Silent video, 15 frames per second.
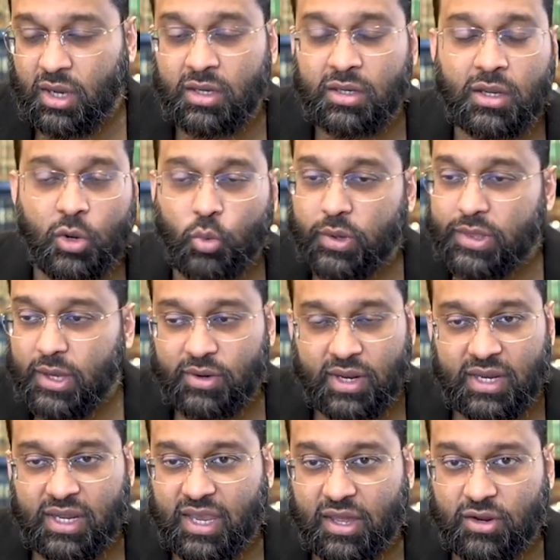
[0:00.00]
un without
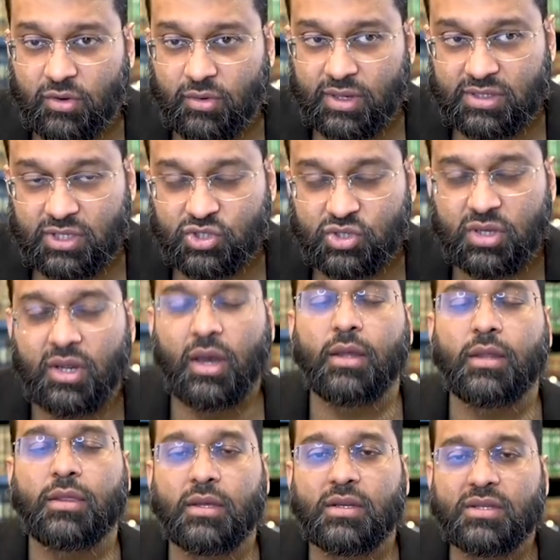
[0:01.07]
any categorization,
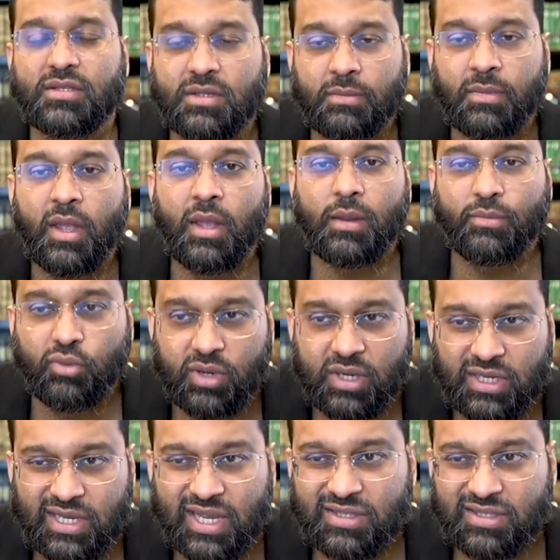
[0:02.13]
Atharism
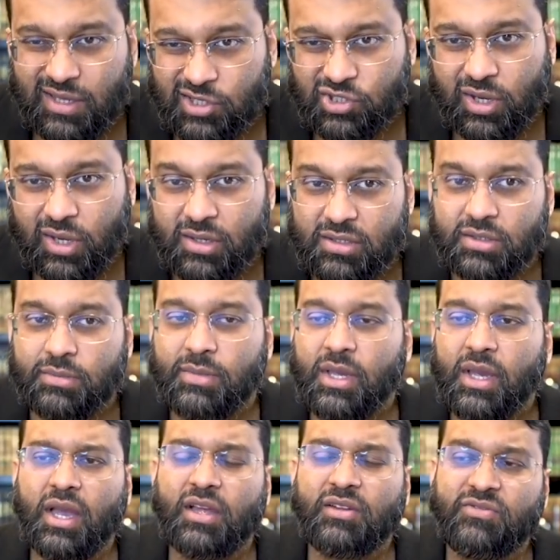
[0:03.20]
predates Ash'arism,
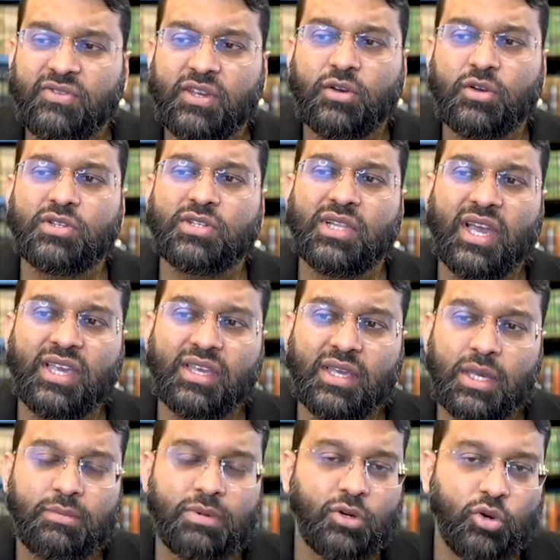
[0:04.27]
and figures like
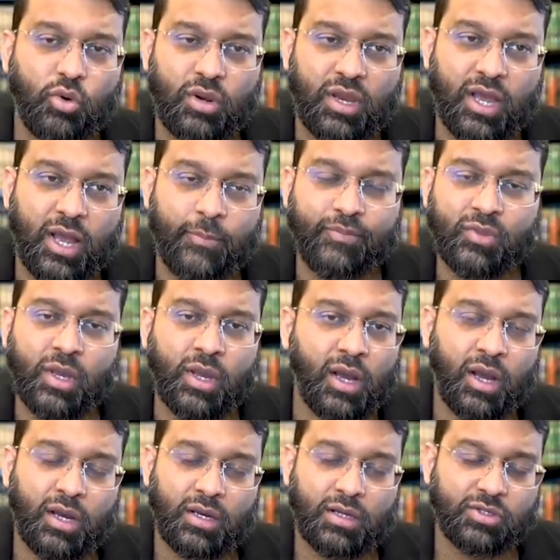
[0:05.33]
Ibn Kullab,
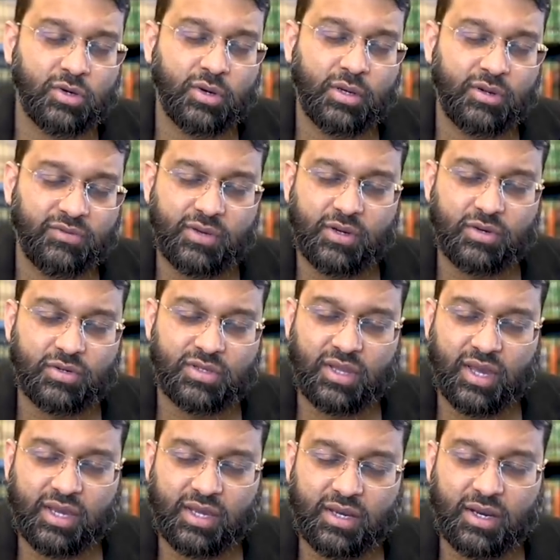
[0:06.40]
uh, sorry, figures
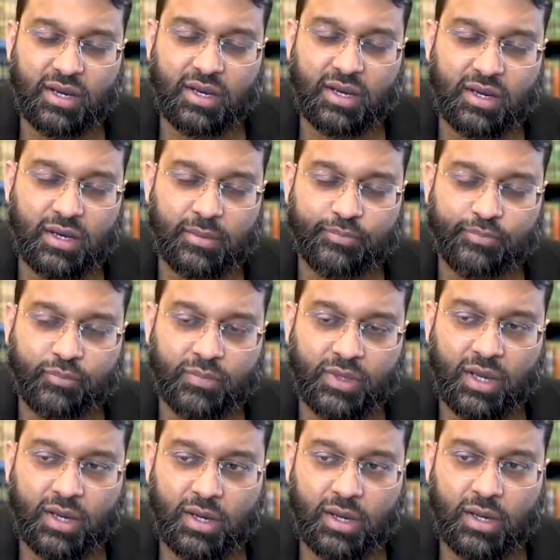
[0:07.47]
like... Um,
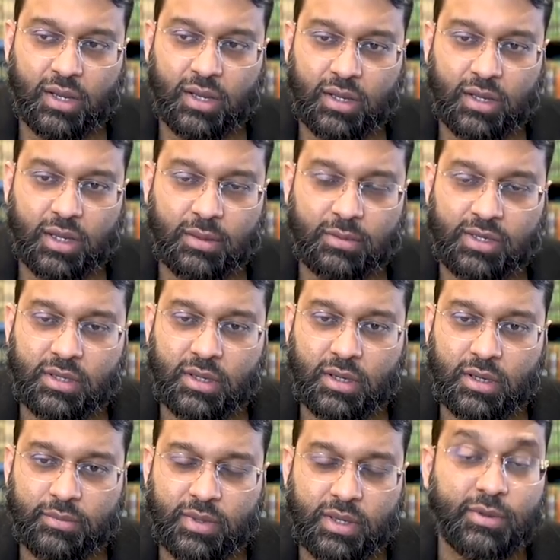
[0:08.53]
Uh, uh, Ibn,
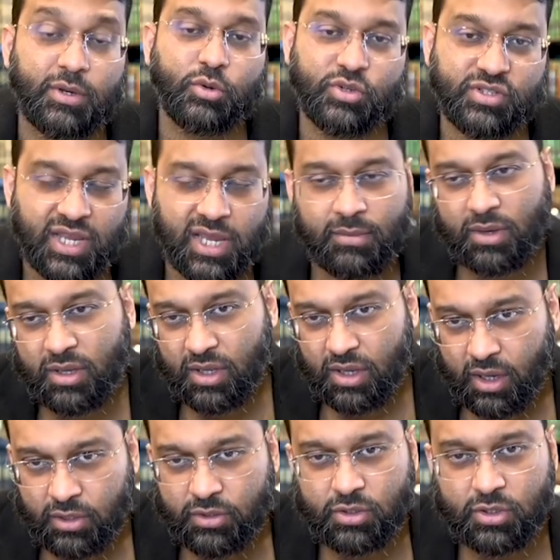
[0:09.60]
um, Ibn Khuzaymah
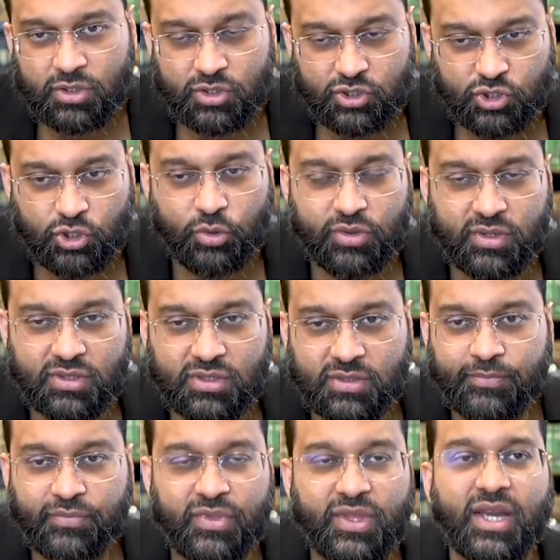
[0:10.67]
un, uh, showed this,
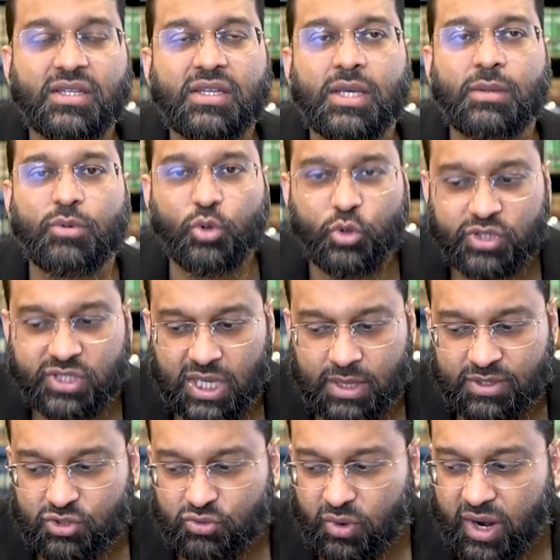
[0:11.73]
that Ibn
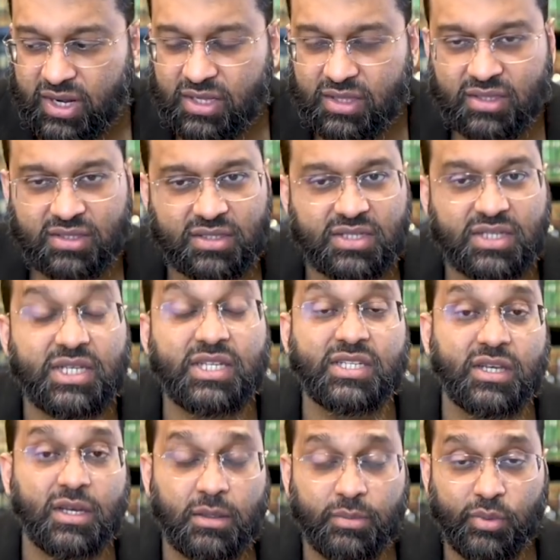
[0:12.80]
Khuzaymah is writing these
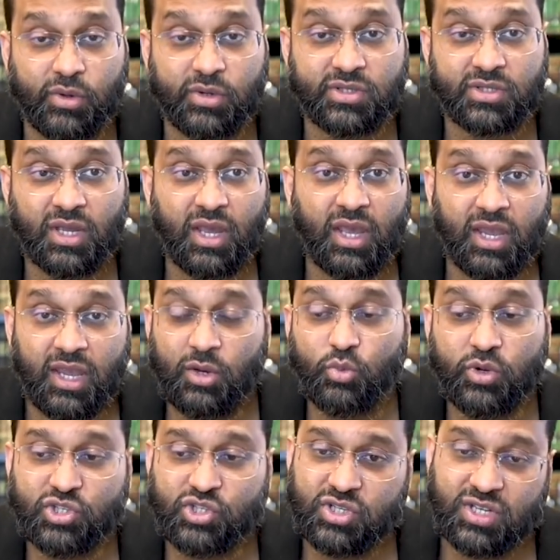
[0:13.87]
detailed books in
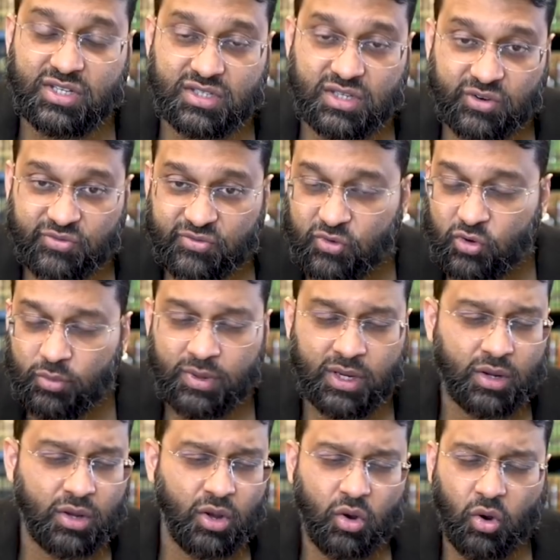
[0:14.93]
which he's
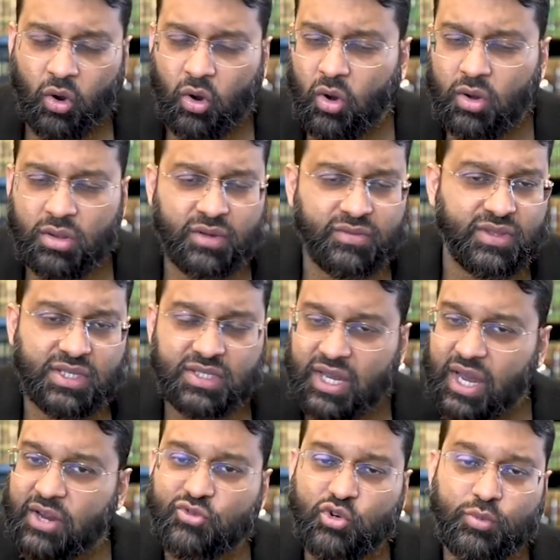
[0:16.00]
affirming all of these
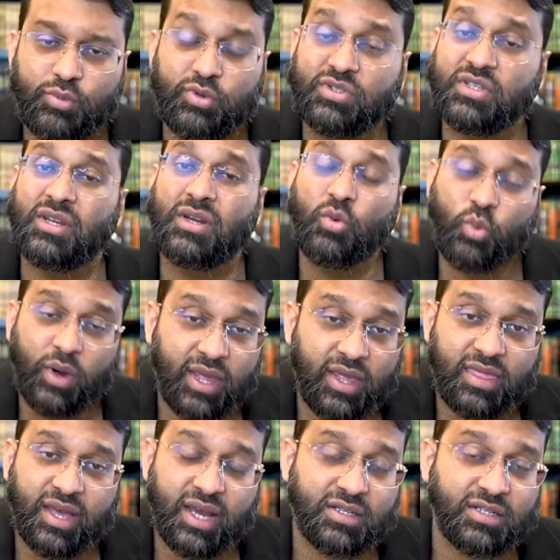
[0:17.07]
attributes in a way
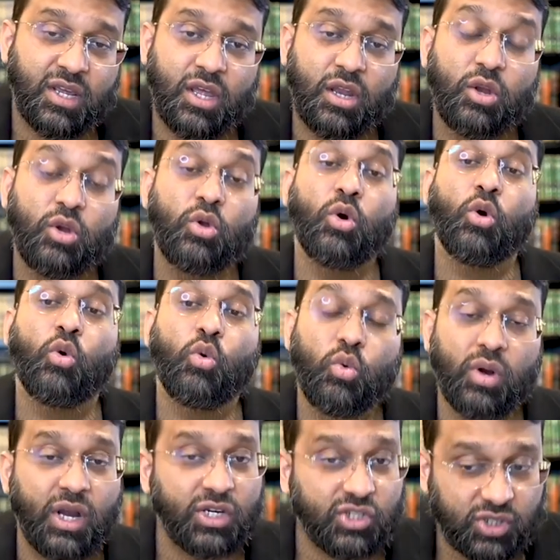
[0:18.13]
that
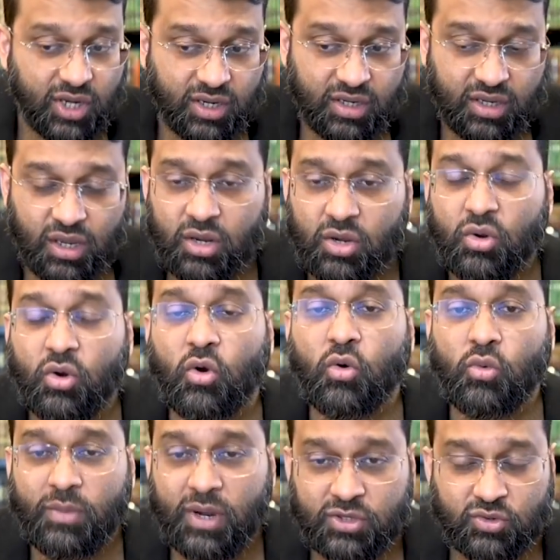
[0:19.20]
no Ash'ari and no
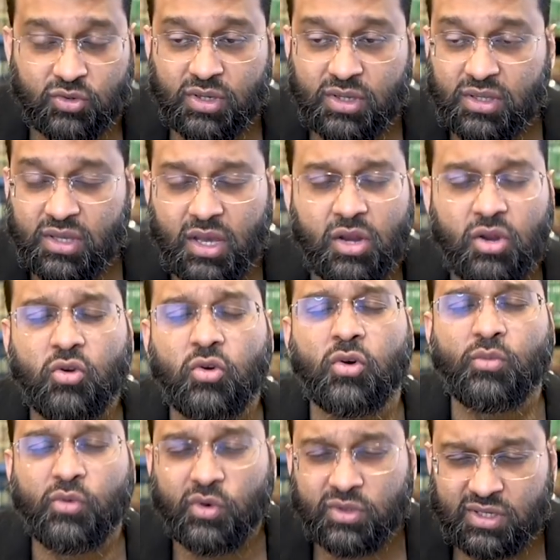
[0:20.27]
Maturidi and no
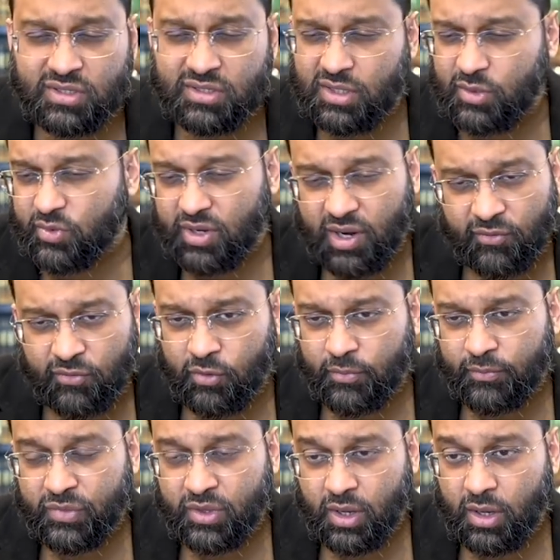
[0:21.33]
Mu'tazili would ever
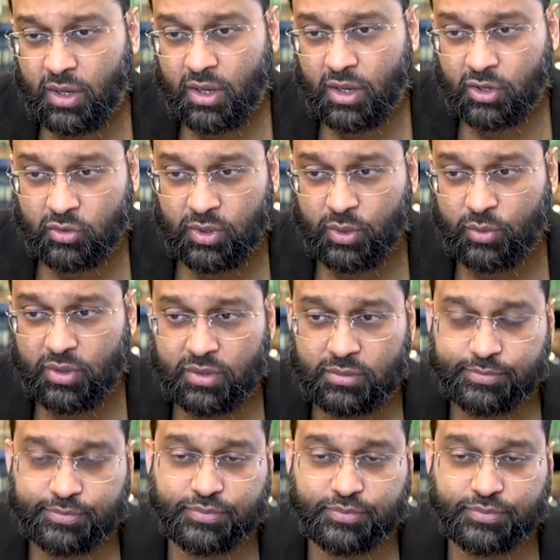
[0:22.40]
uh, agree with.